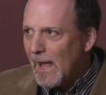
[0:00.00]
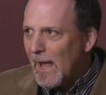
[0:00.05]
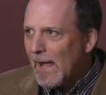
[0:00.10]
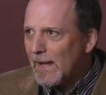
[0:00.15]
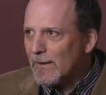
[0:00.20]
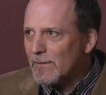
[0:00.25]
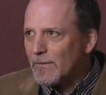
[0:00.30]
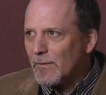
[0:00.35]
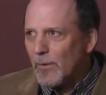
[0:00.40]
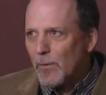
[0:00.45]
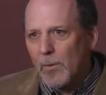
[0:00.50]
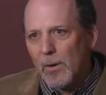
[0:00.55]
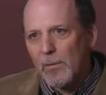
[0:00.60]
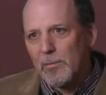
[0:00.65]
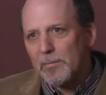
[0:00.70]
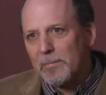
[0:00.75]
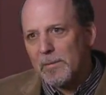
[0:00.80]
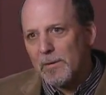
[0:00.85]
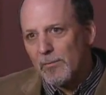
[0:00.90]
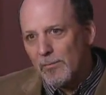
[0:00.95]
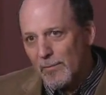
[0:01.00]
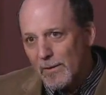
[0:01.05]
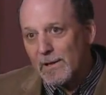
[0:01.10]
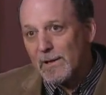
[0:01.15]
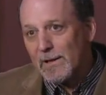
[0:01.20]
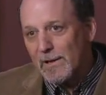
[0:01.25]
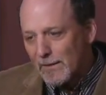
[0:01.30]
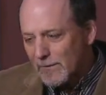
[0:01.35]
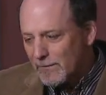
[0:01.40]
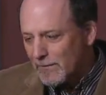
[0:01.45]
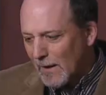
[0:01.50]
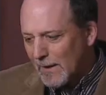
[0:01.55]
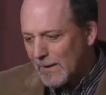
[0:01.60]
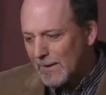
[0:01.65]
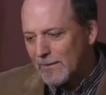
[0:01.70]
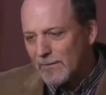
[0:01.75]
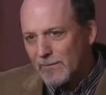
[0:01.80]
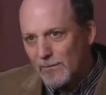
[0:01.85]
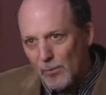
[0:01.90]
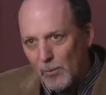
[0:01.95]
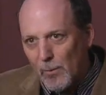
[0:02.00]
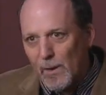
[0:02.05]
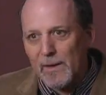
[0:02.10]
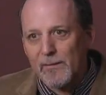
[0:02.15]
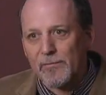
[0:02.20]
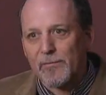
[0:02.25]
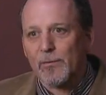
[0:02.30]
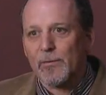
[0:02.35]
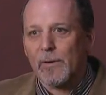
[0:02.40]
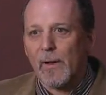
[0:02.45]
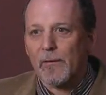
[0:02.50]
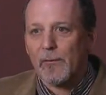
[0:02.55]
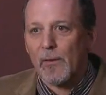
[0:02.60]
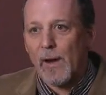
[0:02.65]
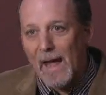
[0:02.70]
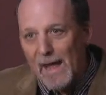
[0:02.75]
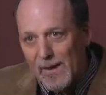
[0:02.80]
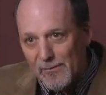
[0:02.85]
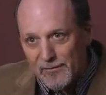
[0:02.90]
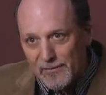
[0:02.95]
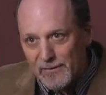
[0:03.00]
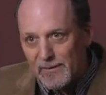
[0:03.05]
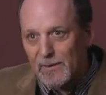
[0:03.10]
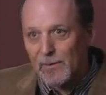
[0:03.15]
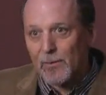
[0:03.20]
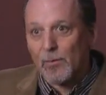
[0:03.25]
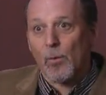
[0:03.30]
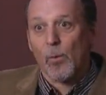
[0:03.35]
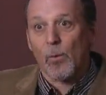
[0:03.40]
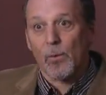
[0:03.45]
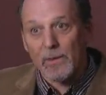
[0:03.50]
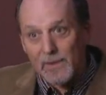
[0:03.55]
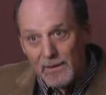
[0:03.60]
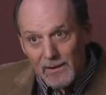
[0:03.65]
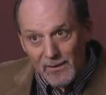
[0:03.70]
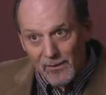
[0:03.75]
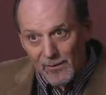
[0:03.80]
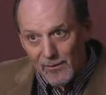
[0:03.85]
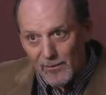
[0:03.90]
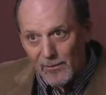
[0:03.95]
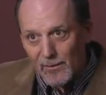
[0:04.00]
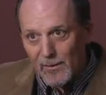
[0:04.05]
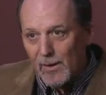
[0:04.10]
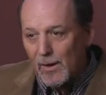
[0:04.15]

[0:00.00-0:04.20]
And so, what would be really exciting is to wait for another half a year or year